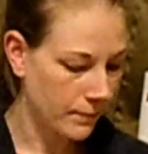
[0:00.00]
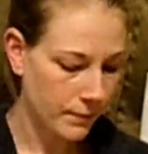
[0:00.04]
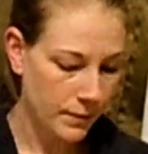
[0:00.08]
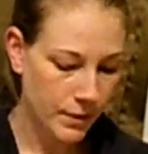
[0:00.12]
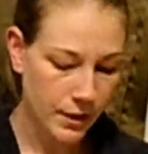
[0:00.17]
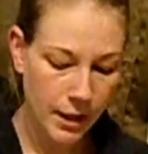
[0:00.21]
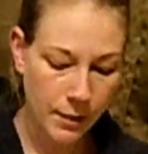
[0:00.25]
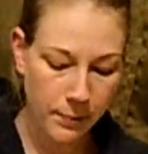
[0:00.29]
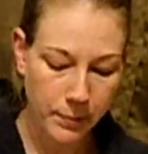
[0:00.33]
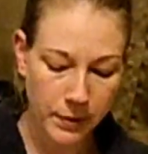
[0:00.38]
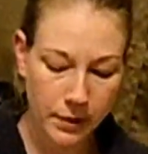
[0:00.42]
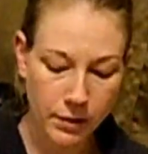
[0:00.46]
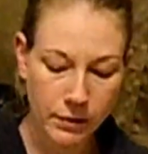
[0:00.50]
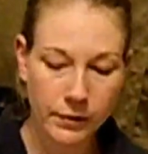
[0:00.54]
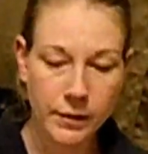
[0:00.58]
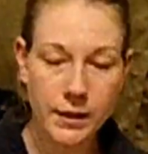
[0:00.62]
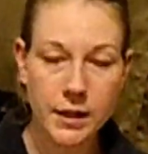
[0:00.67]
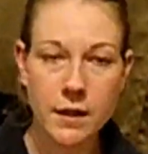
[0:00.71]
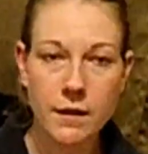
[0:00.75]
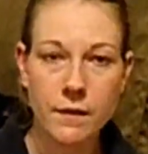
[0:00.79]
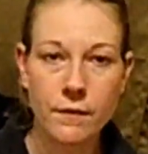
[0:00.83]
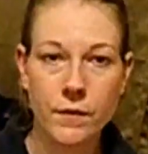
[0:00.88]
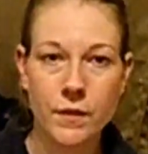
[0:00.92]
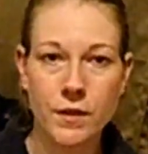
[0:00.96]

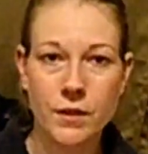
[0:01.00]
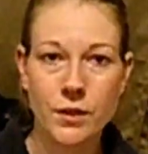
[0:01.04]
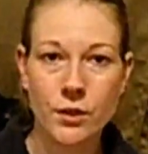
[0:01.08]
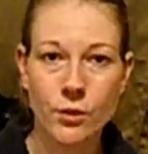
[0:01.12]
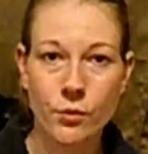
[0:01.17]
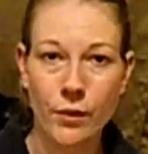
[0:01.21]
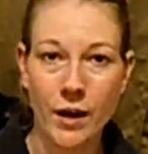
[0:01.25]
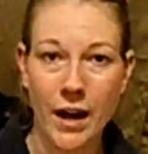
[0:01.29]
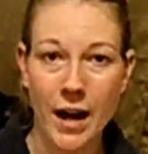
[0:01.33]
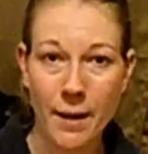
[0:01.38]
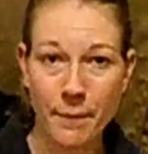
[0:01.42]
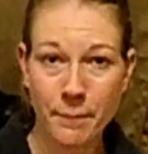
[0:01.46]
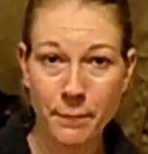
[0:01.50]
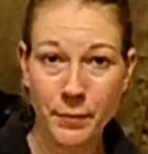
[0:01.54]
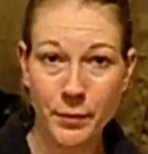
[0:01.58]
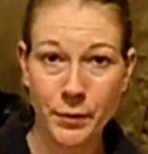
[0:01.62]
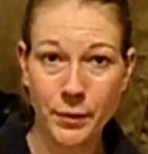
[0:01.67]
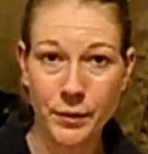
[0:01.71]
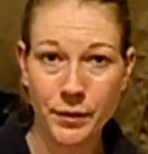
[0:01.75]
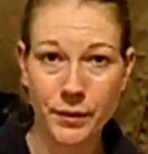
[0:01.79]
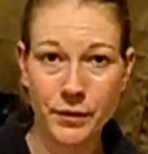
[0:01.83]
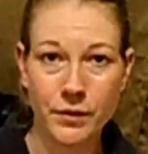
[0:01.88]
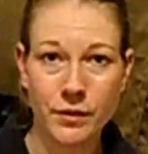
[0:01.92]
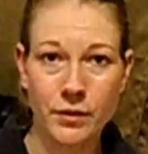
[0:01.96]
Typically the
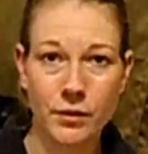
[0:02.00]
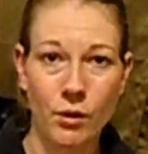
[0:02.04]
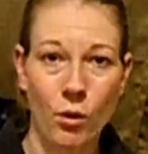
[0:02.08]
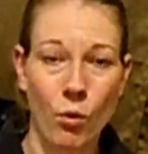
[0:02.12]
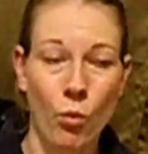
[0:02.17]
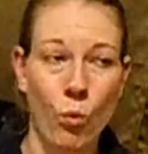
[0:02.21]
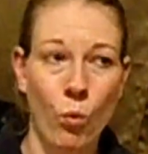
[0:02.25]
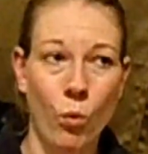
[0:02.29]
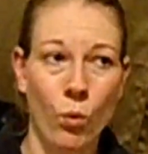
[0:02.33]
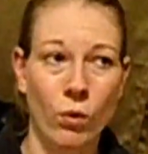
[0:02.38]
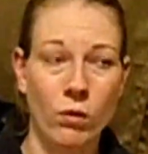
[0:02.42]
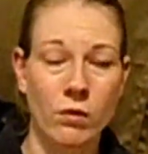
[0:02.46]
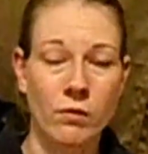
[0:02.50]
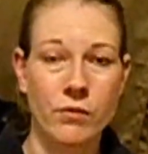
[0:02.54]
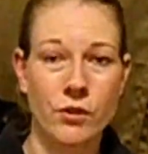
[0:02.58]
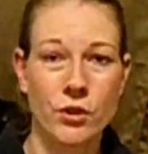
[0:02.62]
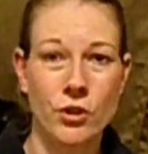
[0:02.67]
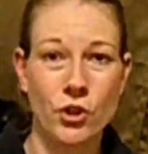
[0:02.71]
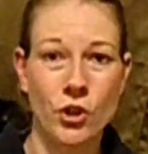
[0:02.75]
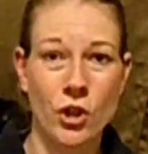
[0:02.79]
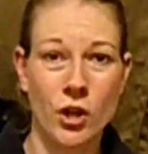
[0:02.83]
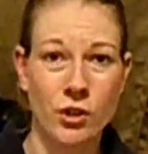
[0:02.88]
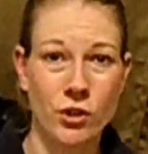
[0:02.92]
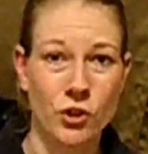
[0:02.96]
scrapbook or the
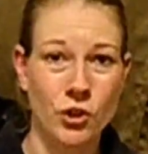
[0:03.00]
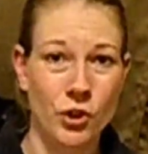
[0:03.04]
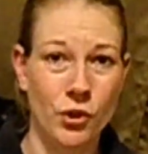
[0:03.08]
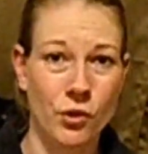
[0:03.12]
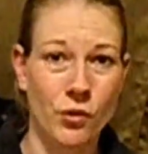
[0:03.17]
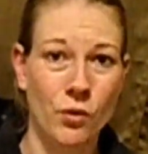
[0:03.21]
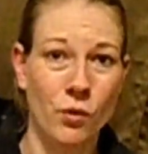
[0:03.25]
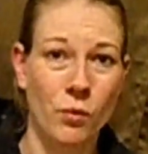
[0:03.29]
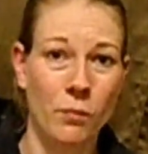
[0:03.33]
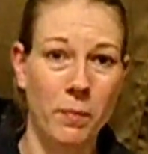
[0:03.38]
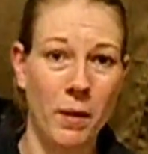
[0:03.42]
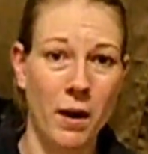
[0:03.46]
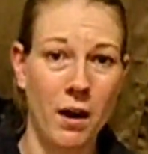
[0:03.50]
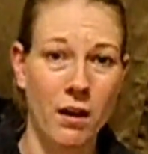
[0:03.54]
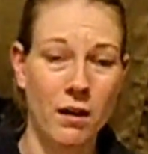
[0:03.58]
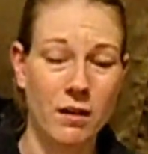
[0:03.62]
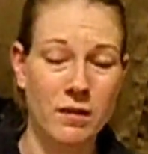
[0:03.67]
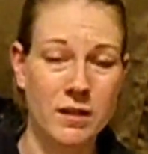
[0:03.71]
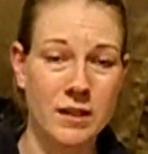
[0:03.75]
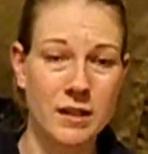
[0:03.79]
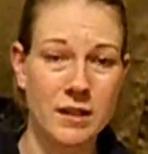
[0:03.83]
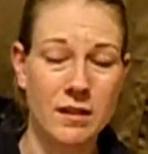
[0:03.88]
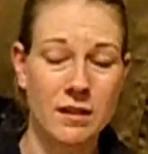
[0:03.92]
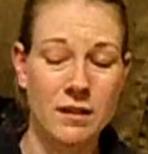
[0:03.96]
junk journal
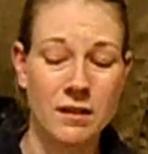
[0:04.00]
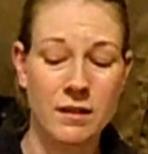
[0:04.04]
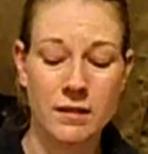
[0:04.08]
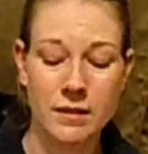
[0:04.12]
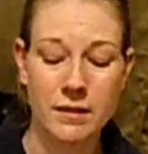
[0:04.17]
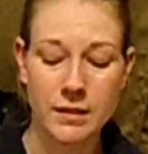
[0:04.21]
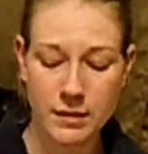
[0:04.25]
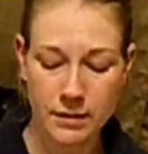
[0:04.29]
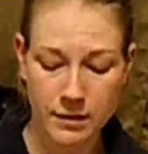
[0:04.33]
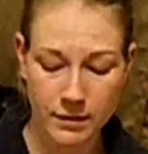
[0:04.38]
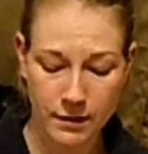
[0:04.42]
boxes,